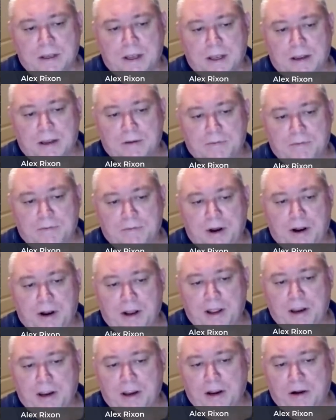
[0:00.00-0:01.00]

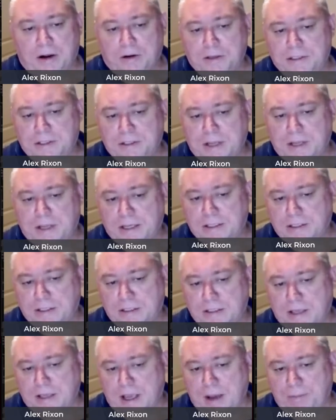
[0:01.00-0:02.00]
Finally, I'll
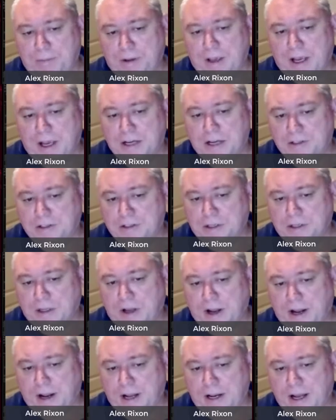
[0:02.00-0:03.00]
discuss applications of
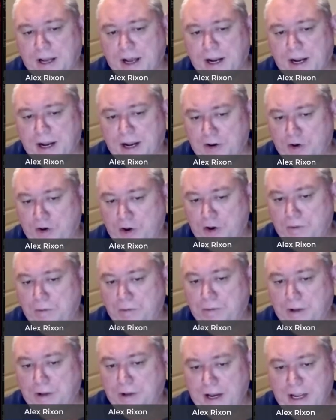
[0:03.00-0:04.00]
LiDAR data in
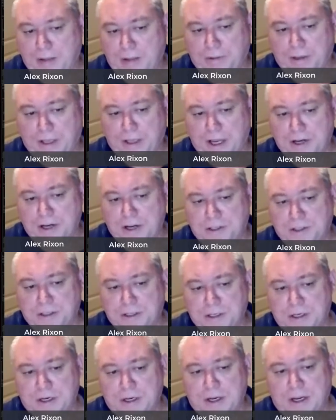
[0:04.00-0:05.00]
urban planning
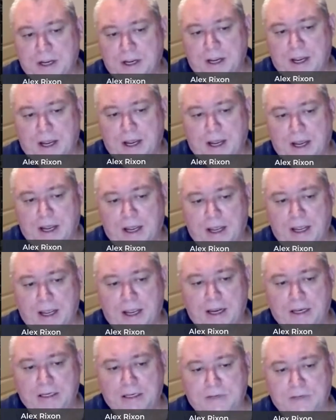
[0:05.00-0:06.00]
applications
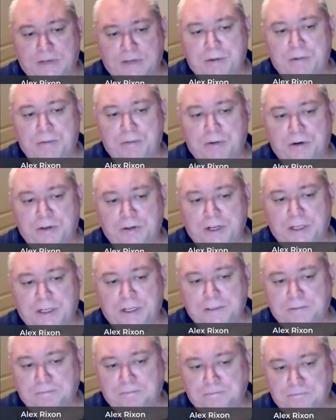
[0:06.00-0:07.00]
and development
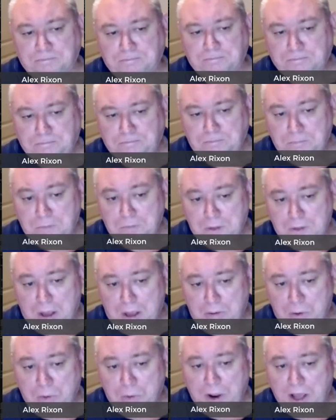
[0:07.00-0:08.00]
projects.
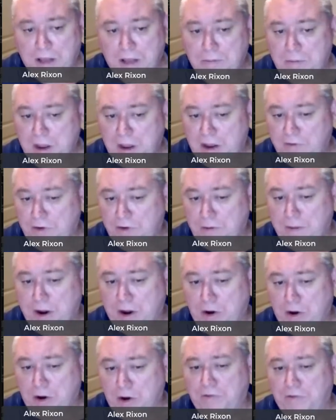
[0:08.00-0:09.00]
I'm aware that many of you may
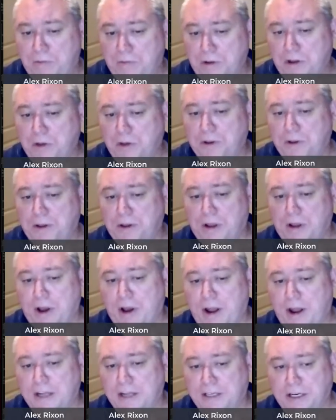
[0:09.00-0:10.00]
not be familiar with
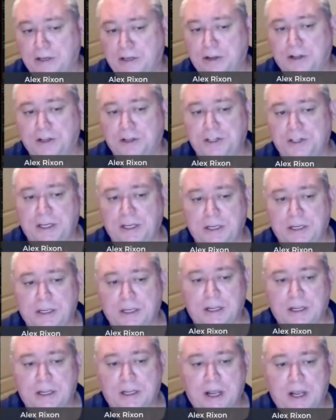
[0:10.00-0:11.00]
LiDAR technology,
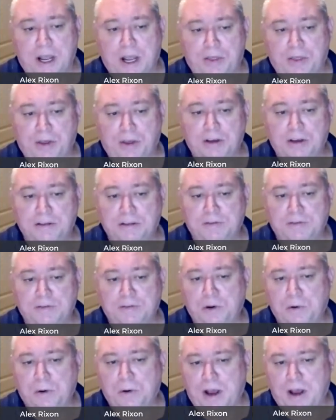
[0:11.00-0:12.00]
and those of you
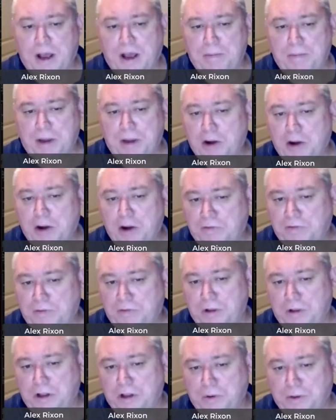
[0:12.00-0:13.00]
who are may not be
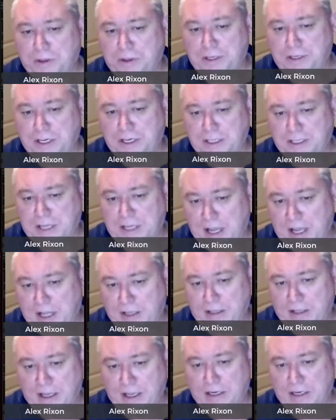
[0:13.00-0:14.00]
familiar with the
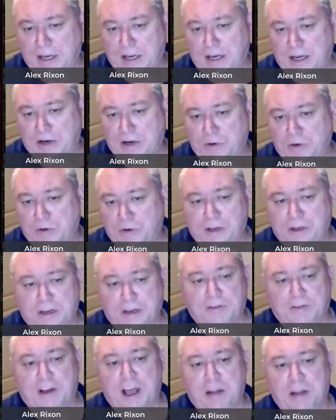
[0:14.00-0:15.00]
detail and quality
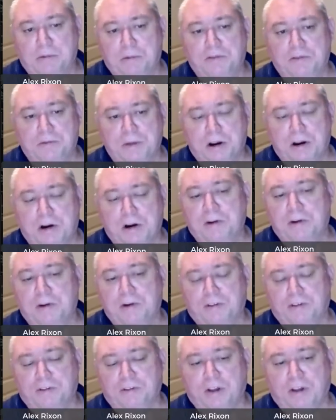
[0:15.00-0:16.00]
available from
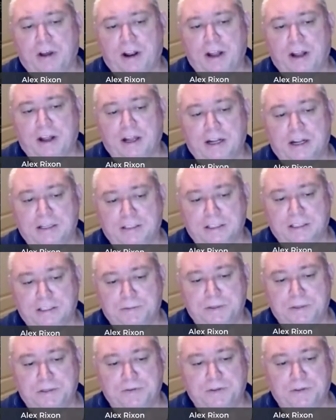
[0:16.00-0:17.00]
Aerometrics' LiDAR dataset
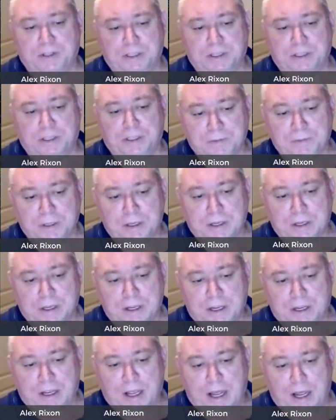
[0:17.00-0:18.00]
specifically.
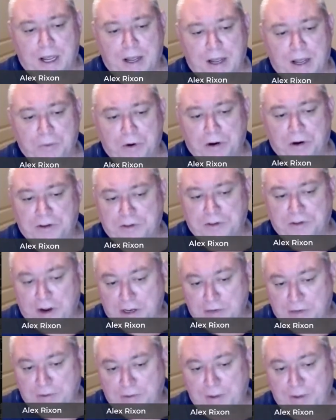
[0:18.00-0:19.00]
We're excited
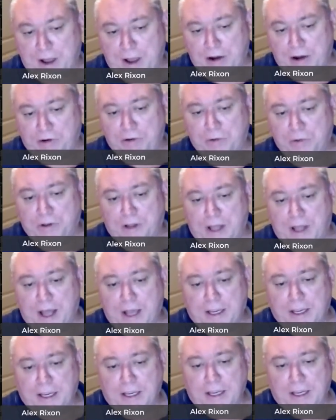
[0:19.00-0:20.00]
to be partnering with
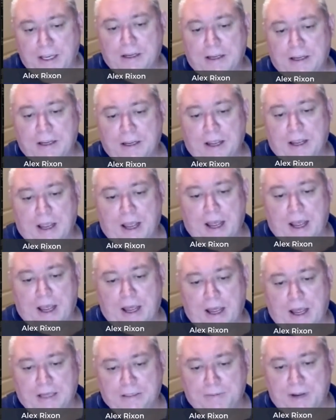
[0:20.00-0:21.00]
LARKI
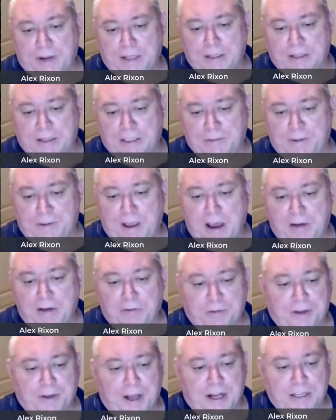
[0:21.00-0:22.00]
to make these
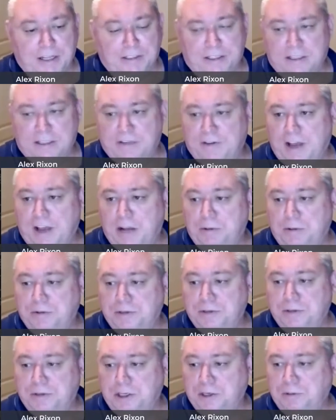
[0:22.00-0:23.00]
powerful datasets available
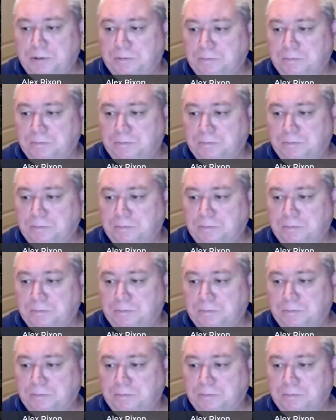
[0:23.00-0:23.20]
to you.